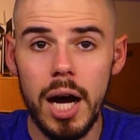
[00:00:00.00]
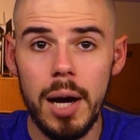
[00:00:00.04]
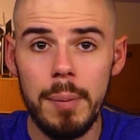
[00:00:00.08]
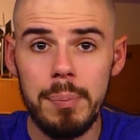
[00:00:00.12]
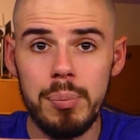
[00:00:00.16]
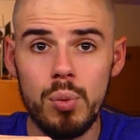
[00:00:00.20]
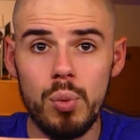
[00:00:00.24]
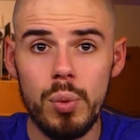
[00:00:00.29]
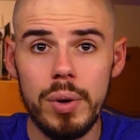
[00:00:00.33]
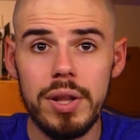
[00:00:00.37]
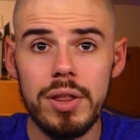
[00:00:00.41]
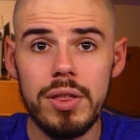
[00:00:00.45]

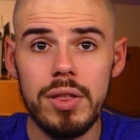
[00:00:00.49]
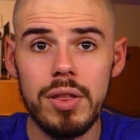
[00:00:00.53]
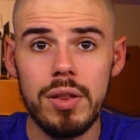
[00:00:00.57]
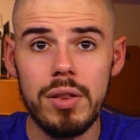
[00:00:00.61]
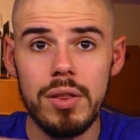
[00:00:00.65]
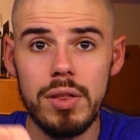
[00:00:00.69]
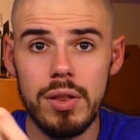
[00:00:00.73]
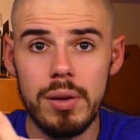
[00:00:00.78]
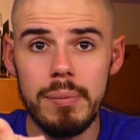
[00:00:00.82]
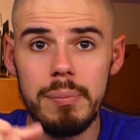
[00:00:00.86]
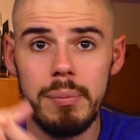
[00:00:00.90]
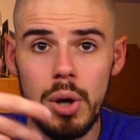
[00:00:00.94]
up
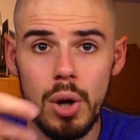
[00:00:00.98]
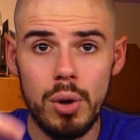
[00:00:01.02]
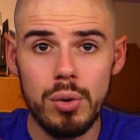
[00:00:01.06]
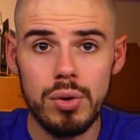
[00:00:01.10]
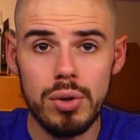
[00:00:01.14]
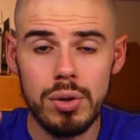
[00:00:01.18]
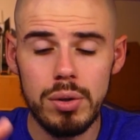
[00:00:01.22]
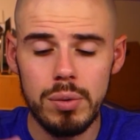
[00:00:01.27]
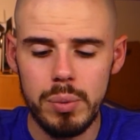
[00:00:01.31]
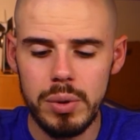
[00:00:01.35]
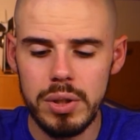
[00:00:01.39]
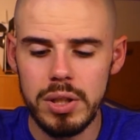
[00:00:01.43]
with the
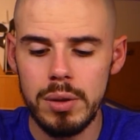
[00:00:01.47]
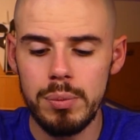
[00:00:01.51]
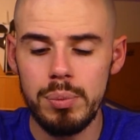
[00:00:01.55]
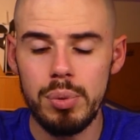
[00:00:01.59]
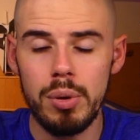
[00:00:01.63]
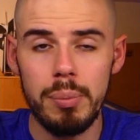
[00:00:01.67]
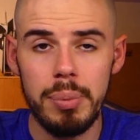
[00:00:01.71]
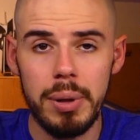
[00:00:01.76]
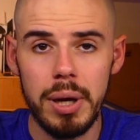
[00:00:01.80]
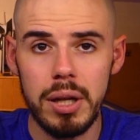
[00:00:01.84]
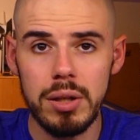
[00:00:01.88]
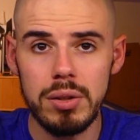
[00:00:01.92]
motor, with the
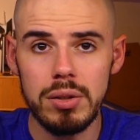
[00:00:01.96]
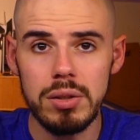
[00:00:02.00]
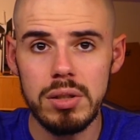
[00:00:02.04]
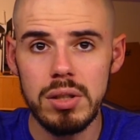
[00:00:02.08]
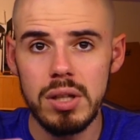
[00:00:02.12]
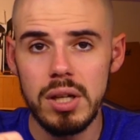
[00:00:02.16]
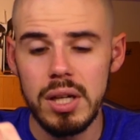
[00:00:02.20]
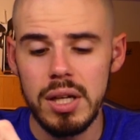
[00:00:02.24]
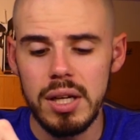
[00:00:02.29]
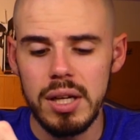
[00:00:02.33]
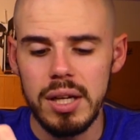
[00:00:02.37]
propeller,